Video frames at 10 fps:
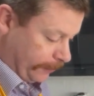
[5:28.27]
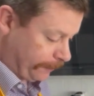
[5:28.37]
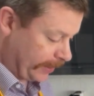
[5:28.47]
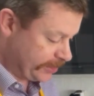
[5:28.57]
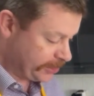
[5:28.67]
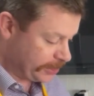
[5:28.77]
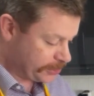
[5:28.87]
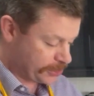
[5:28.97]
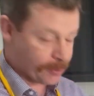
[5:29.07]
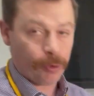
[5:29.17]

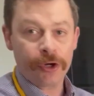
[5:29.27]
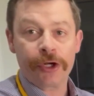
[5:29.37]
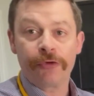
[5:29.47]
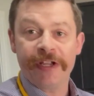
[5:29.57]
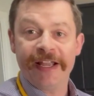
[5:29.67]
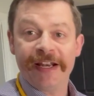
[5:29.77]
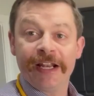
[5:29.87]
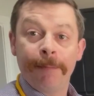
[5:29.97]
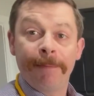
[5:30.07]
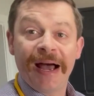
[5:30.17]
fanciness and you want to create a
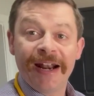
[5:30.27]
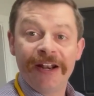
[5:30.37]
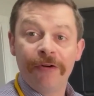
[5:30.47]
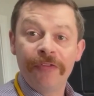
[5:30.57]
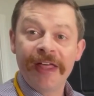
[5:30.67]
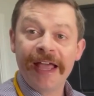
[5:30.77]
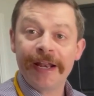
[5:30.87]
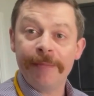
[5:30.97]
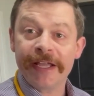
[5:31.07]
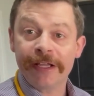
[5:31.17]
little pattern on there
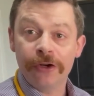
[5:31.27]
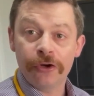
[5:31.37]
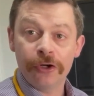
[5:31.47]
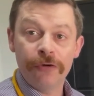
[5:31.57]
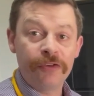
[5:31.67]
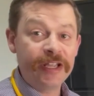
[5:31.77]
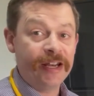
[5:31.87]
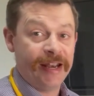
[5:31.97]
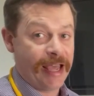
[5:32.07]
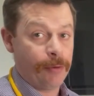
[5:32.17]
to make it look
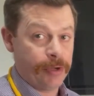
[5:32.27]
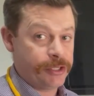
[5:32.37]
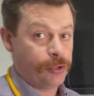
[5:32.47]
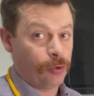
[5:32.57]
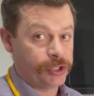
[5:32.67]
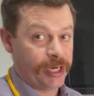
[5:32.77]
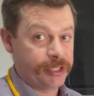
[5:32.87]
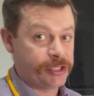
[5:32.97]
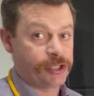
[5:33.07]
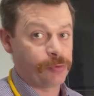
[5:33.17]
lovely, now is your
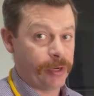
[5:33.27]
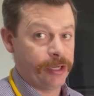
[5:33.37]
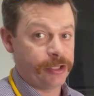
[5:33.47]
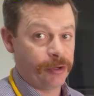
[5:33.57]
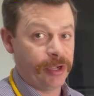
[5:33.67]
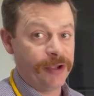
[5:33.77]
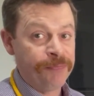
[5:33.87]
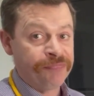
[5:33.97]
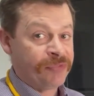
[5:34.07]
chance. This is when to do it.